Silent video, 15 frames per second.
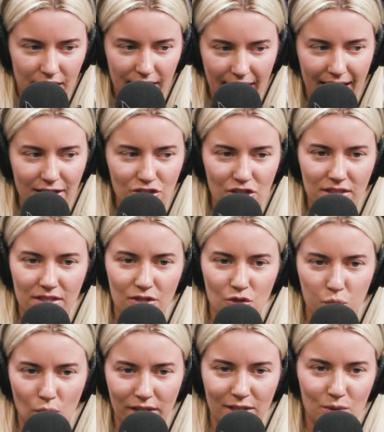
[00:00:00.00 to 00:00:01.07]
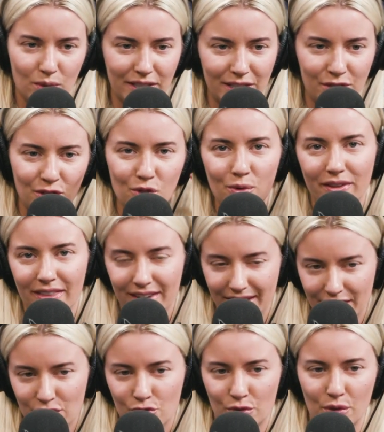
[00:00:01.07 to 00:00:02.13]
catch us in 2022 with an
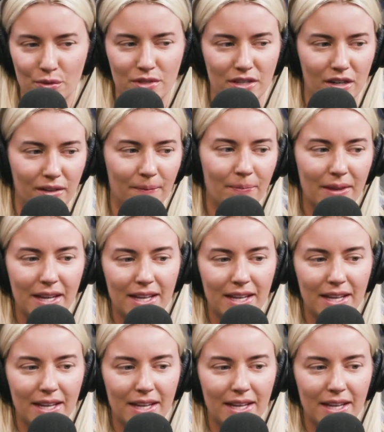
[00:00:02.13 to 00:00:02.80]
intro song.